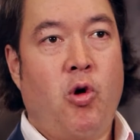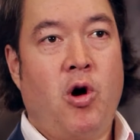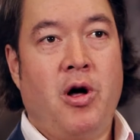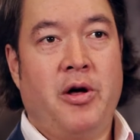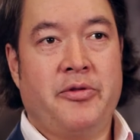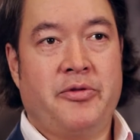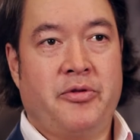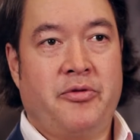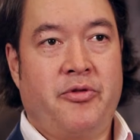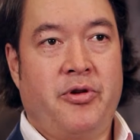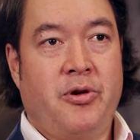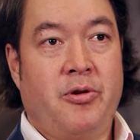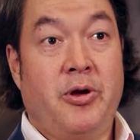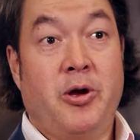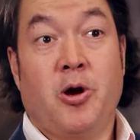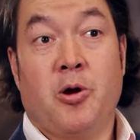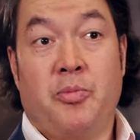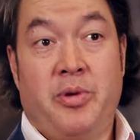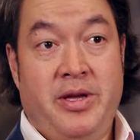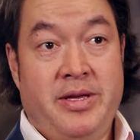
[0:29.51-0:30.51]
walls of your
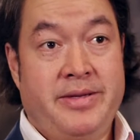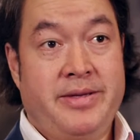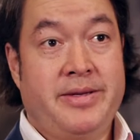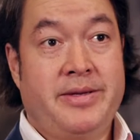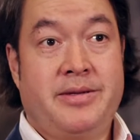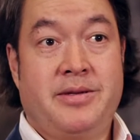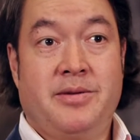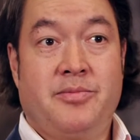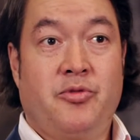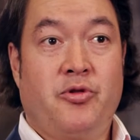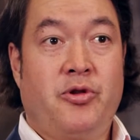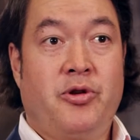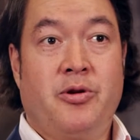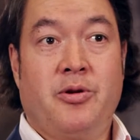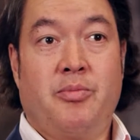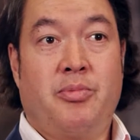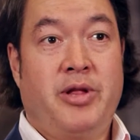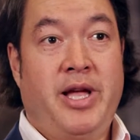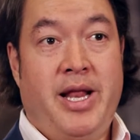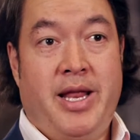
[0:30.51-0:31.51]
ERP system or
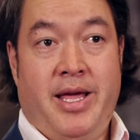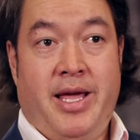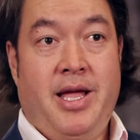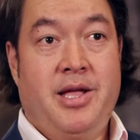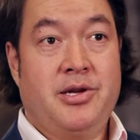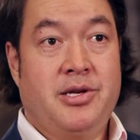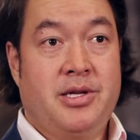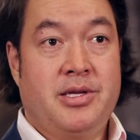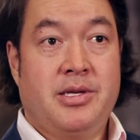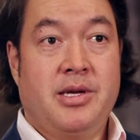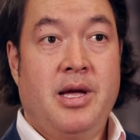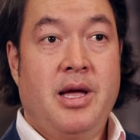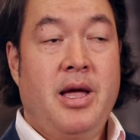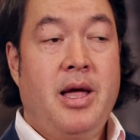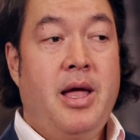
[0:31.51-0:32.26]
your planning engines.